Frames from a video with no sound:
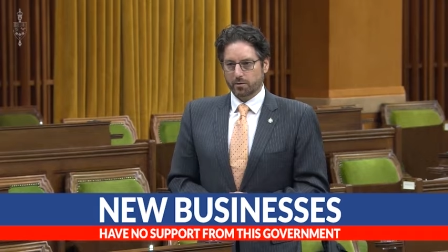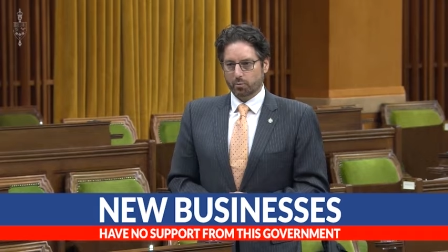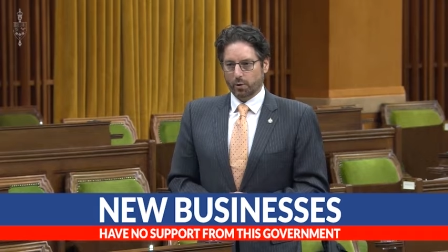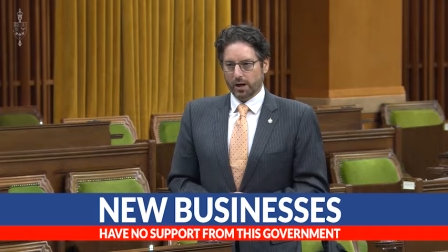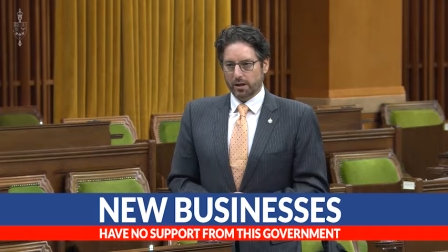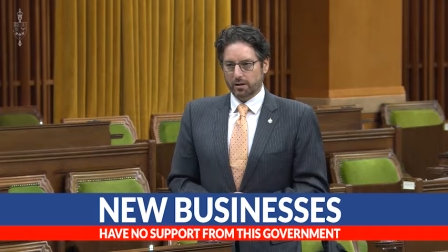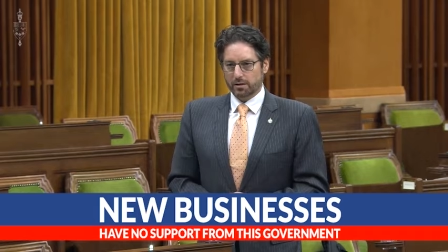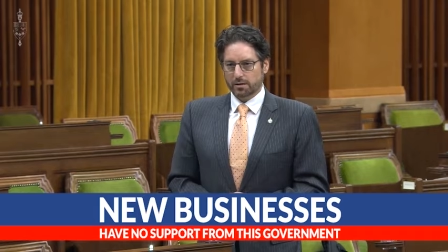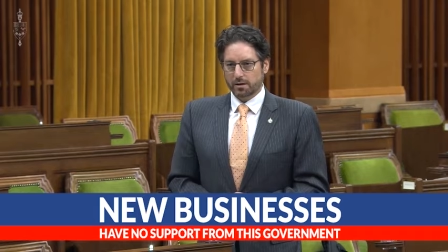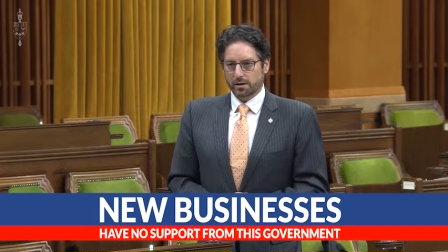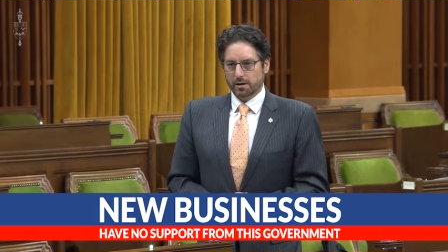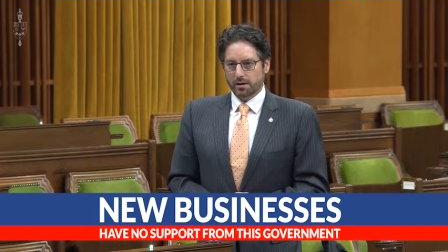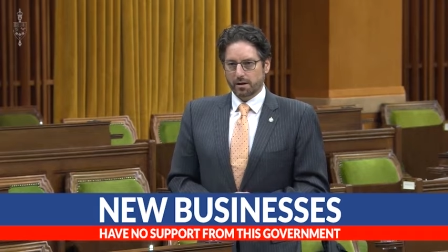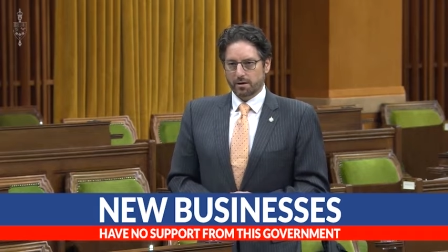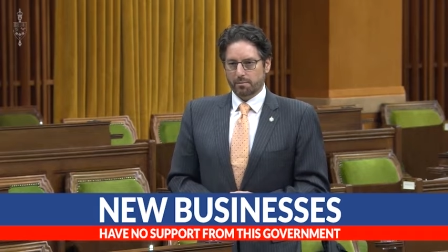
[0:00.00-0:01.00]
Well,
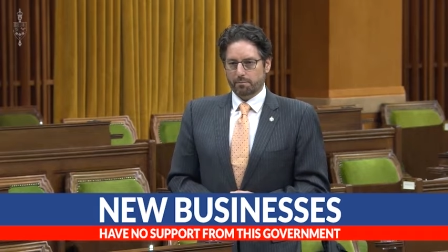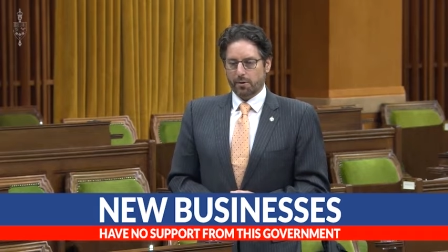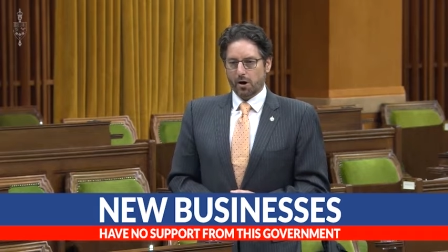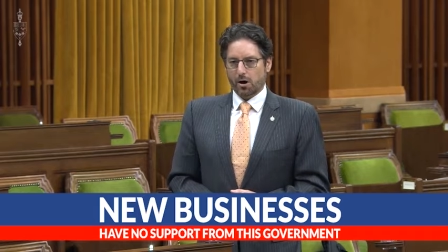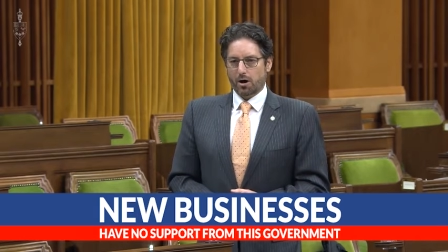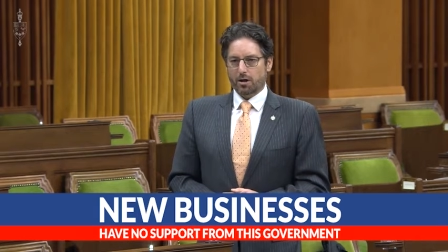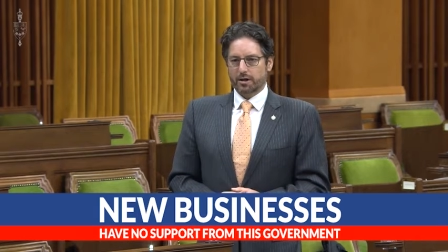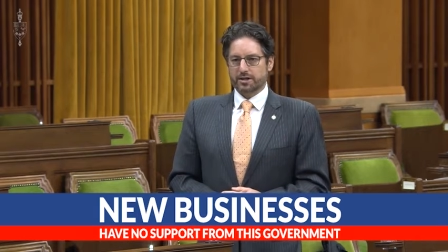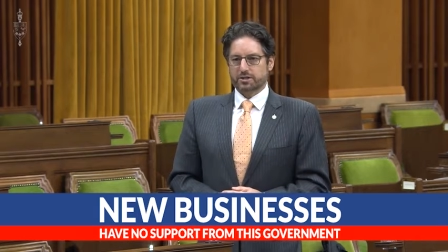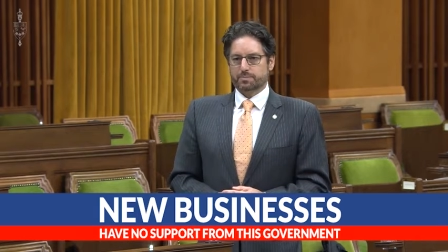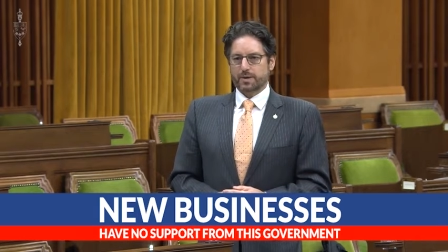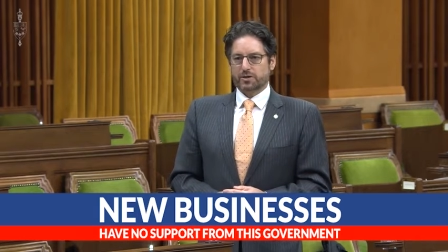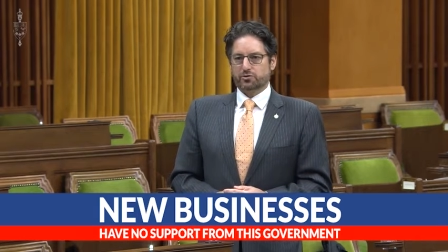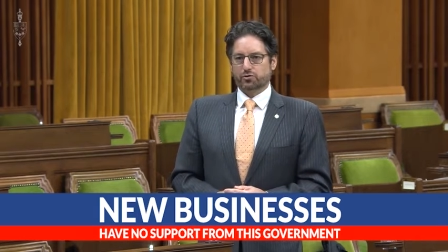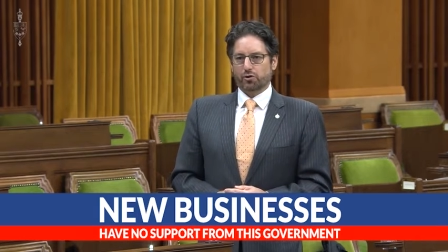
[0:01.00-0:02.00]
Paul has
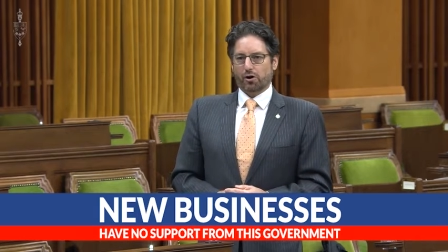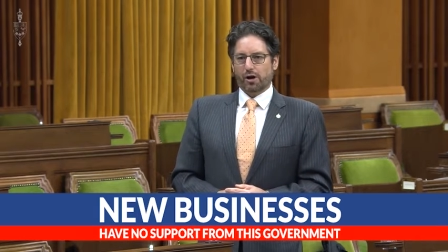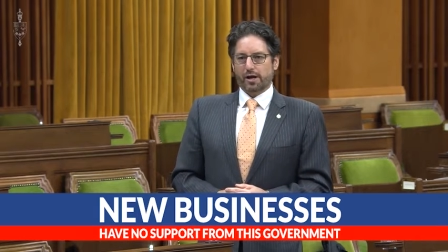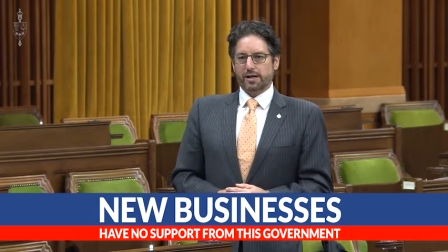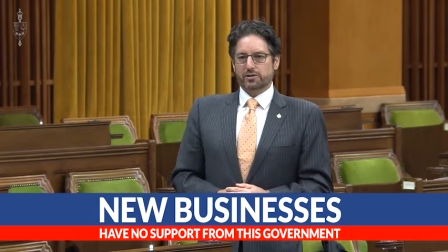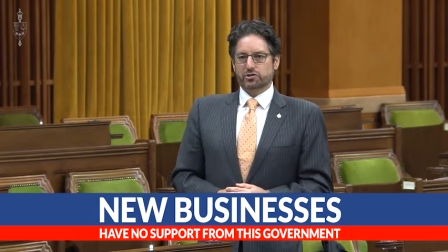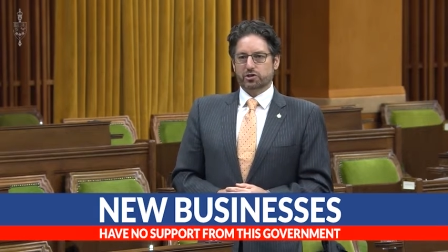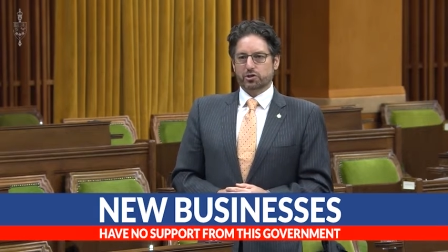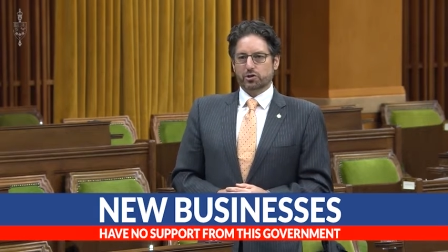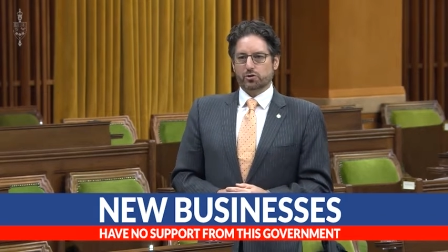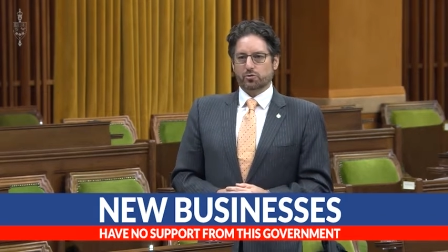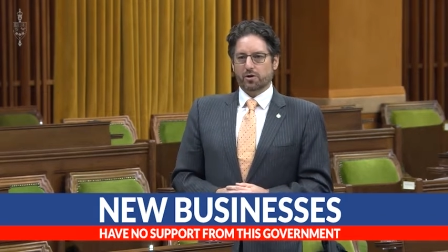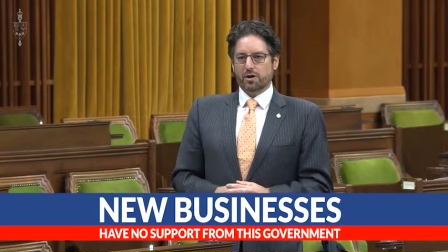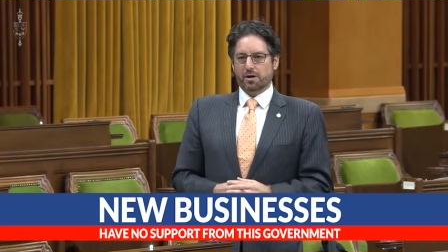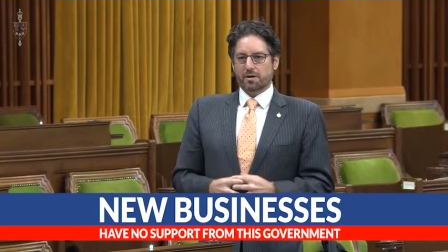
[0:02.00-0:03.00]
been trying
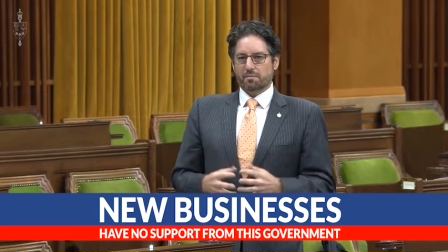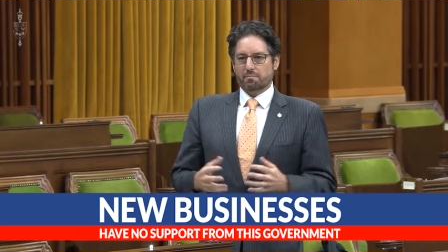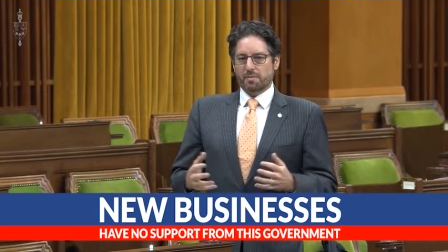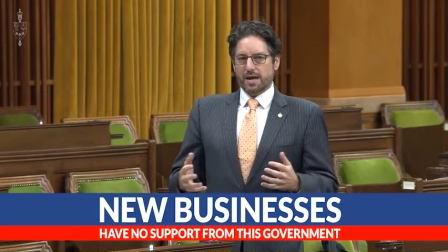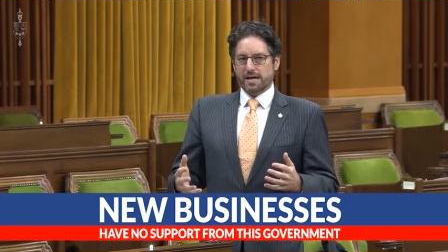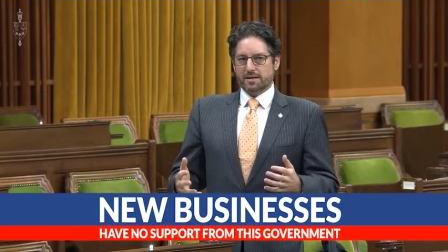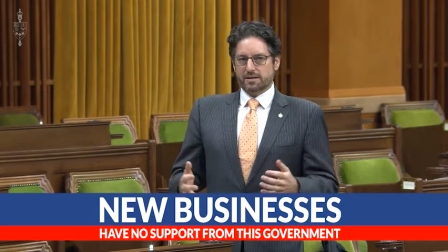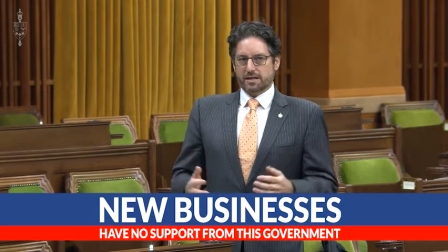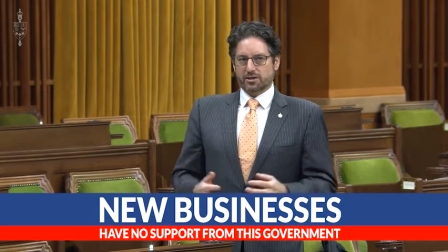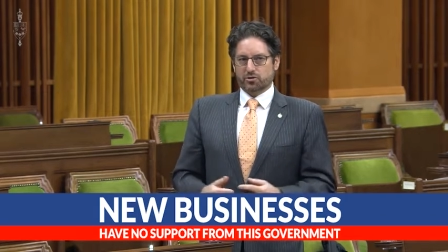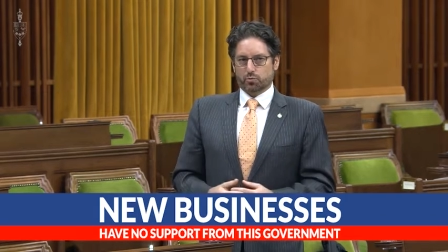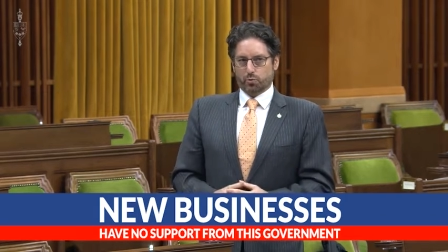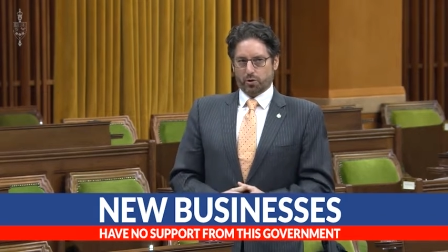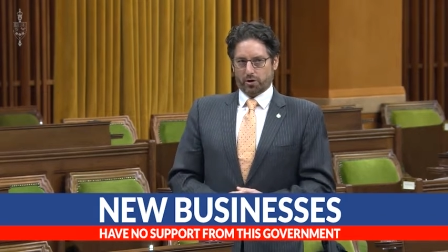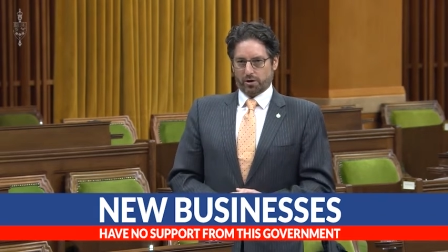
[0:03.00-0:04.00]
to make
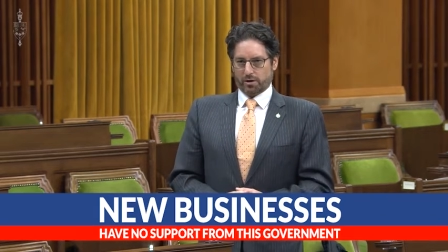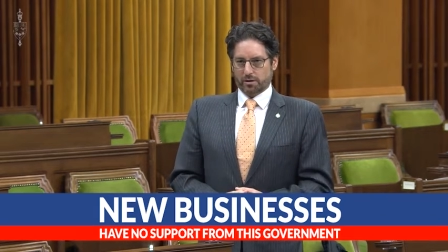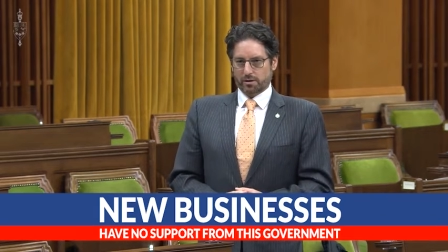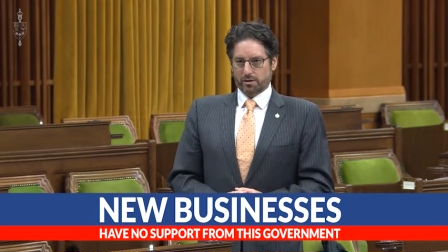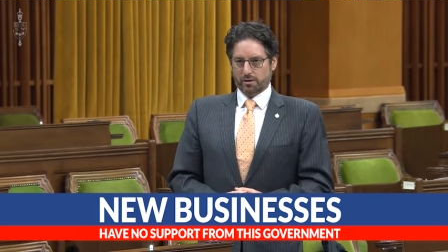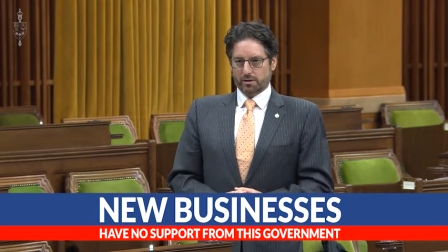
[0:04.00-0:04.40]
things work.